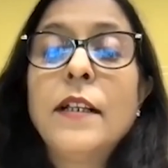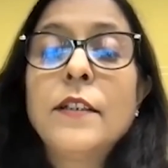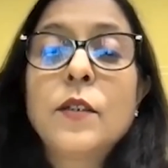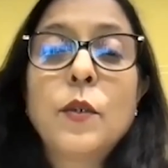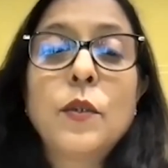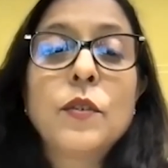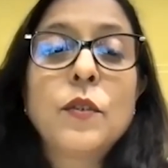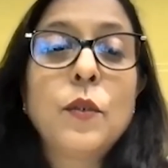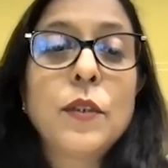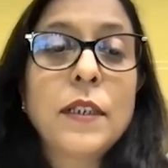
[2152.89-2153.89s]
So
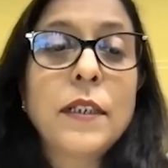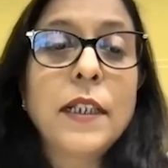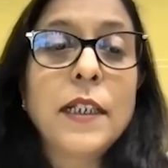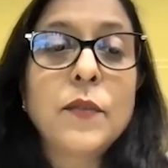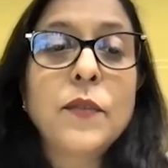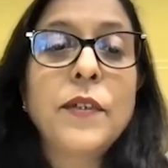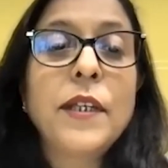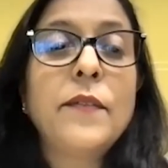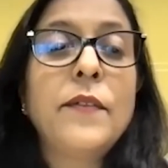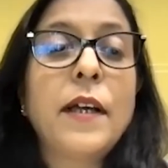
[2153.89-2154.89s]
those are the things which we
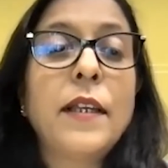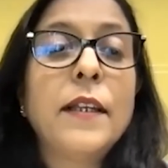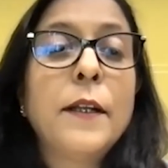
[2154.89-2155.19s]
have done.